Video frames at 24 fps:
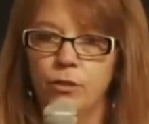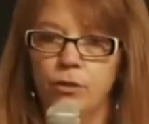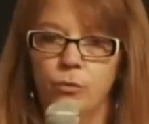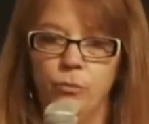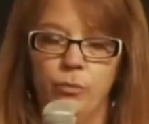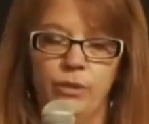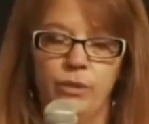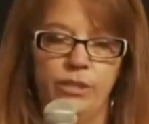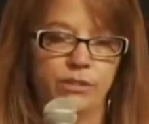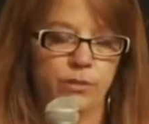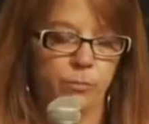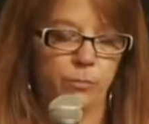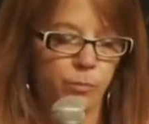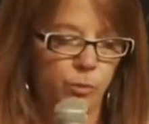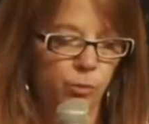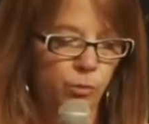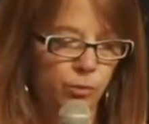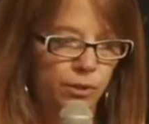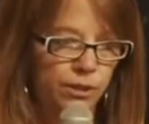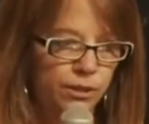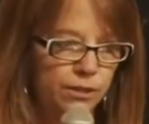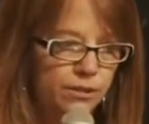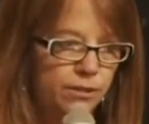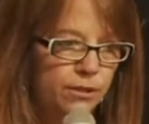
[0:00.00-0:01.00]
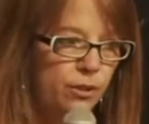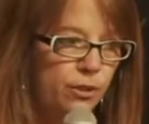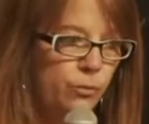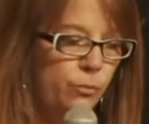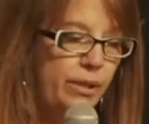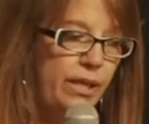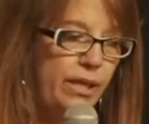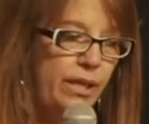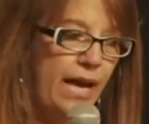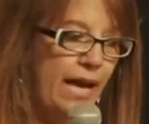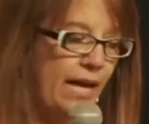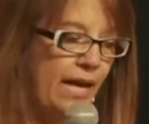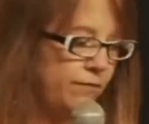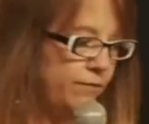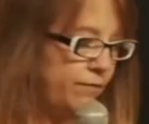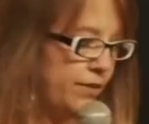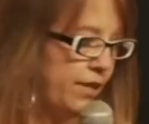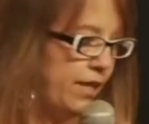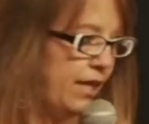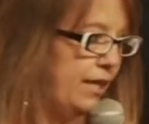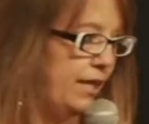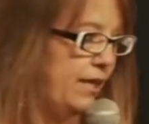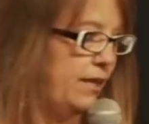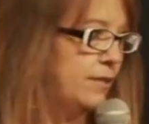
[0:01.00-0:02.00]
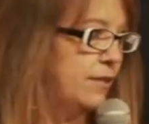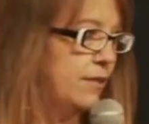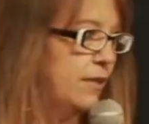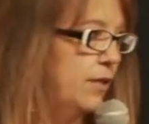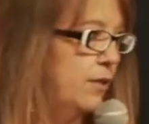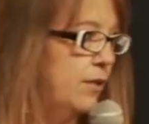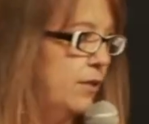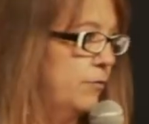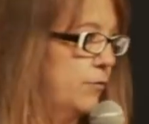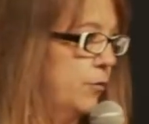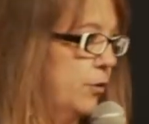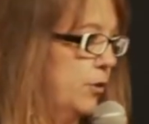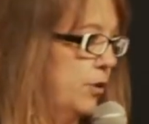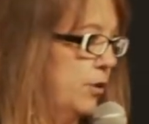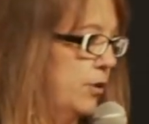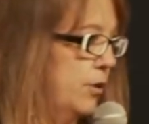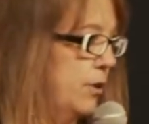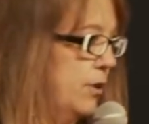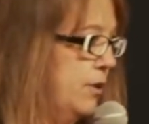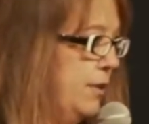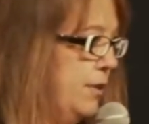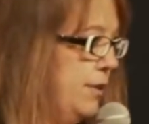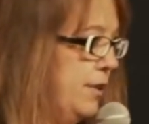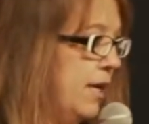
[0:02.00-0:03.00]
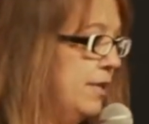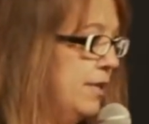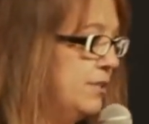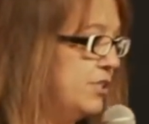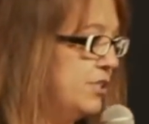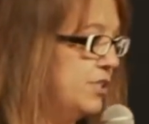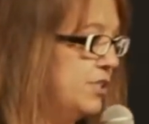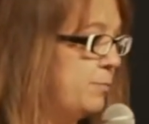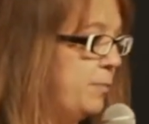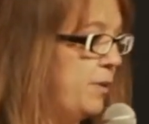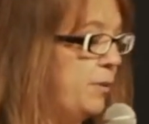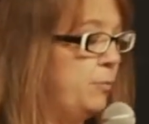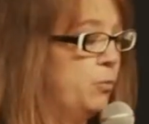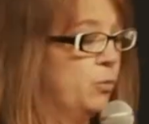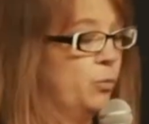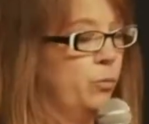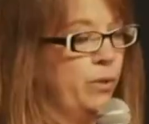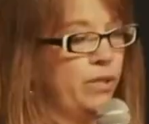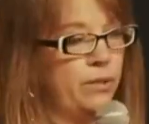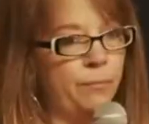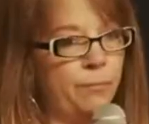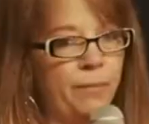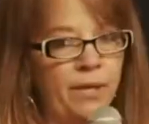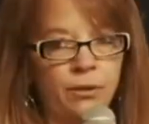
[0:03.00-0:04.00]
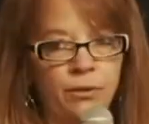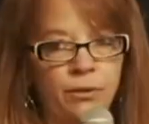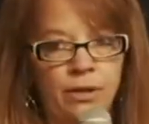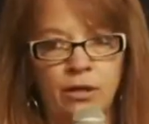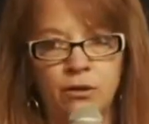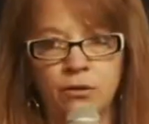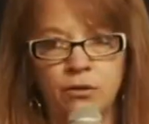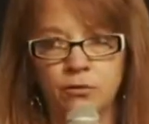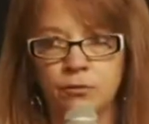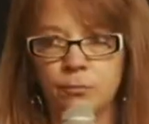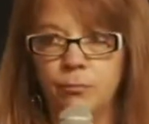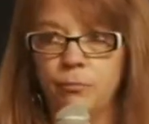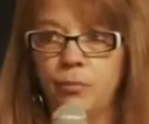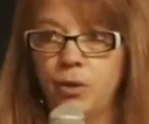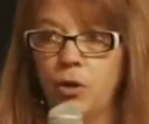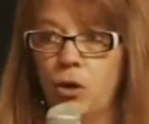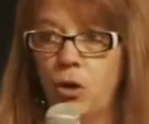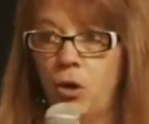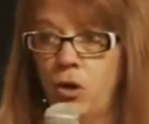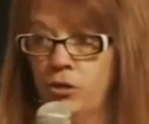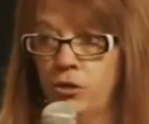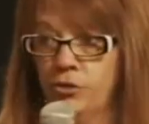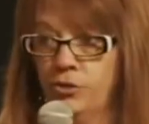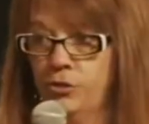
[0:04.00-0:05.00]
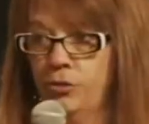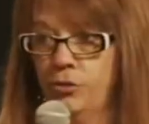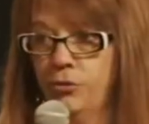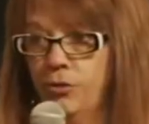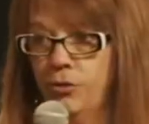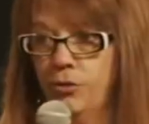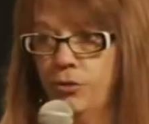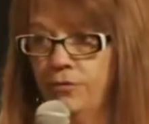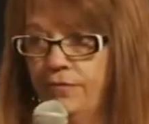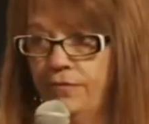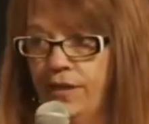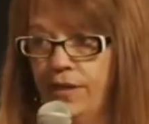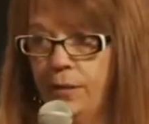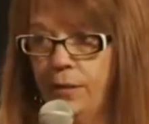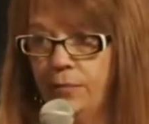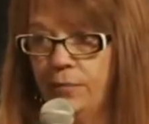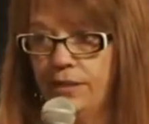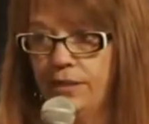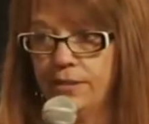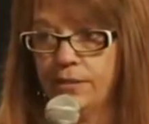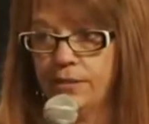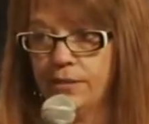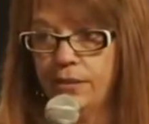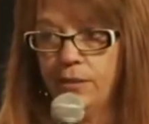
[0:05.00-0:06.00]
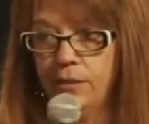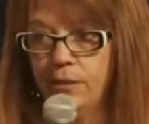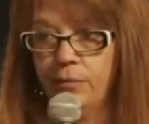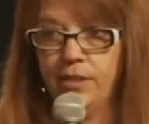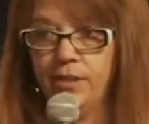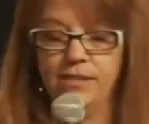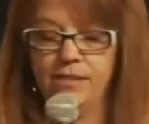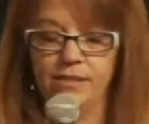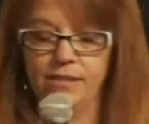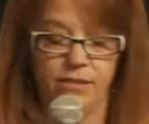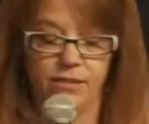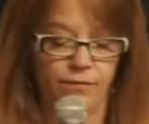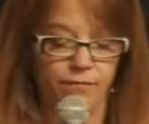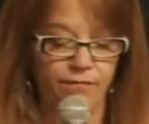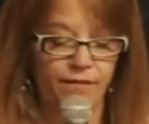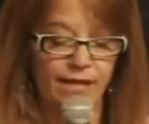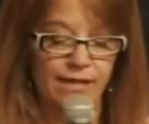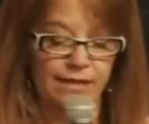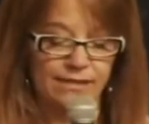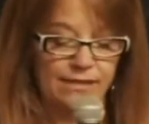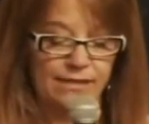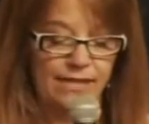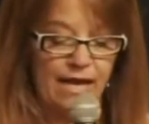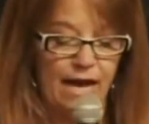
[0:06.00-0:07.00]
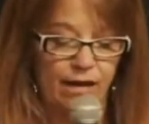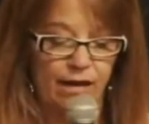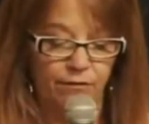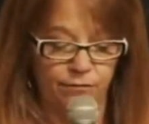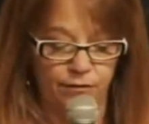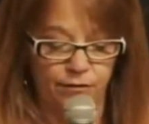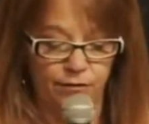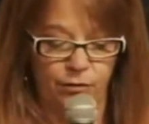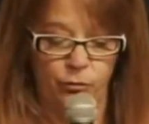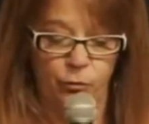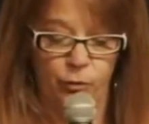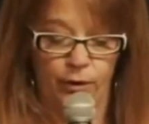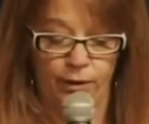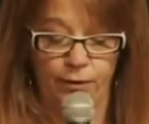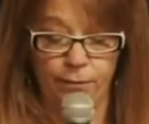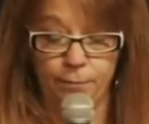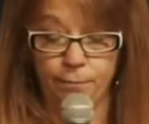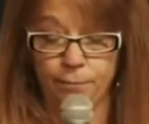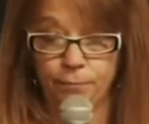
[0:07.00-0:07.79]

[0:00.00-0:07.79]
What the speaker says: we support, we advocate for not just people with mental health, but also their families, because it affects everyone.